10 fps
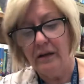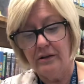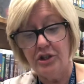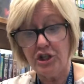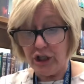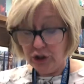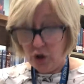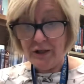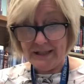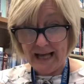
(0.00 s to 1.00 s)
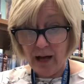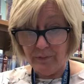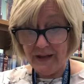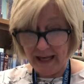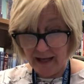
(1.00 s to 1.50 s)
She looked
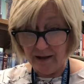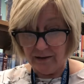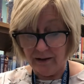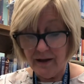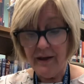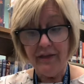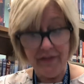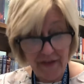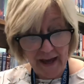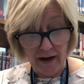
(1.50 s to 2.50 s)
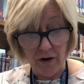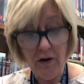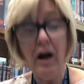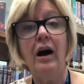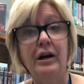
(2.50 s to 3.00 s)
down the hill.
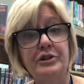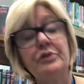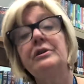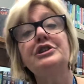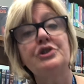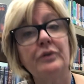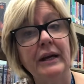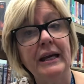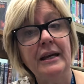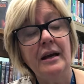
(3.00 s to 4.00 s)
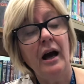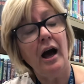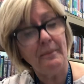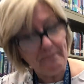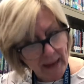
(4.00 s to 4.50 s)
There, under a tree,
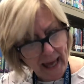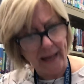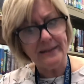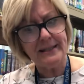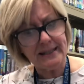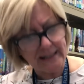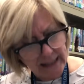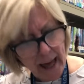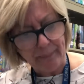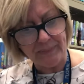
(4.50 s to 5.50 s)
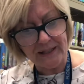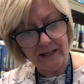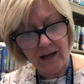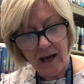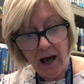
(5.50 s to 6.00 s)
a man slept.
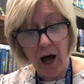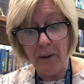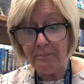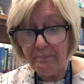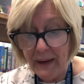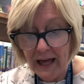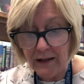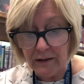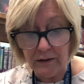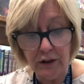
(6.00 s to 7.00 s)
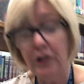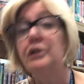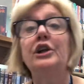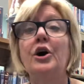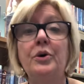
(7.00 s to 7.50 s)
A bell
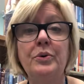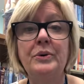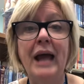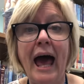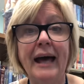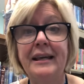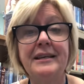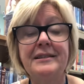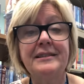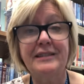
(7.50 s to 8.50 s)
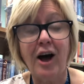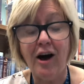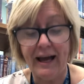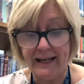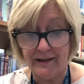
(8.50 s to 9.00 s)
glowed at his
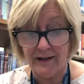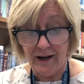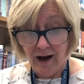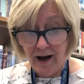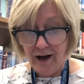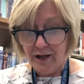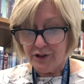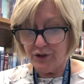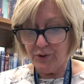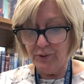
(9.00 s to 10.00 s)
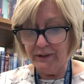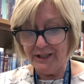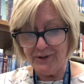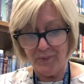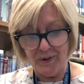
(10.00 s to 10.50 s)
side.
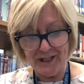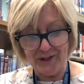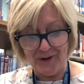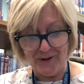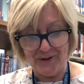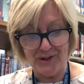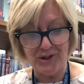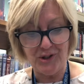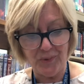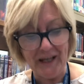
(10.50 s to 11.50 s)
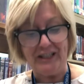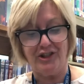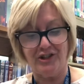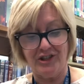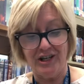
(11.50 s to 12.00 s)
Tula's whiskers
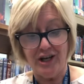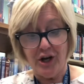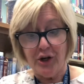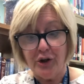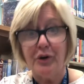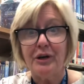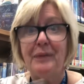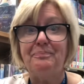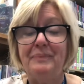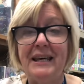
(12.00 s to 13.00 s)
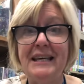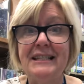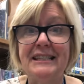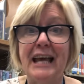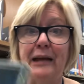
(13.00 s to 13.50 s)
twitched. Could it be
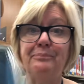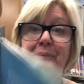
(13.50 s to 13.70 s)
St.